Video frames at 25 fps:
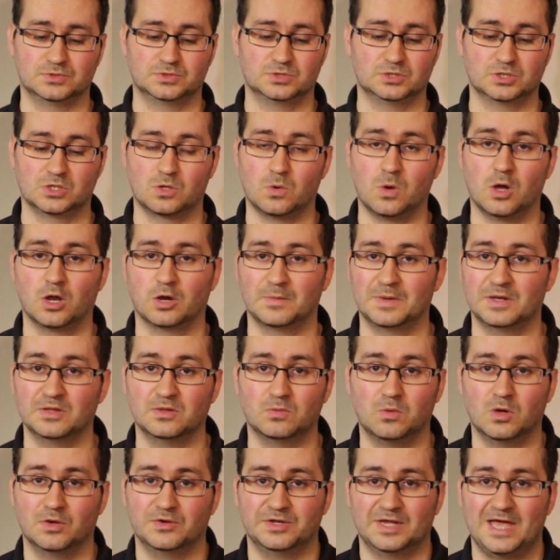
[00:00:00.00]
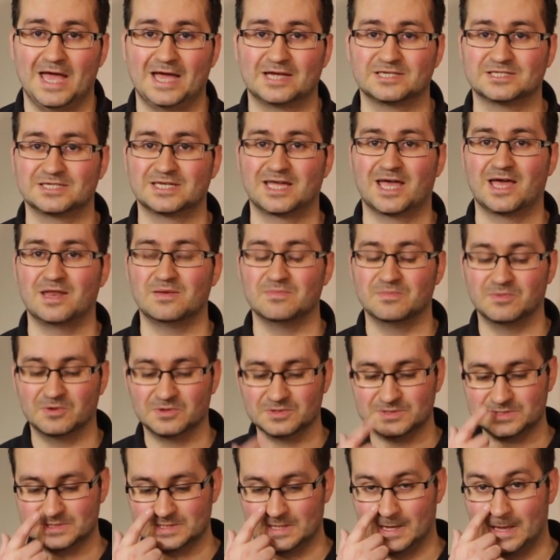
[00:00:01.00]
to go on about the 1DX again,
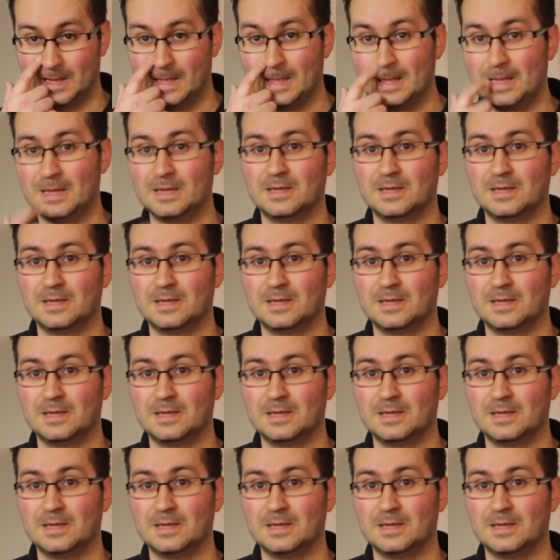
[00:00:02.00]
but,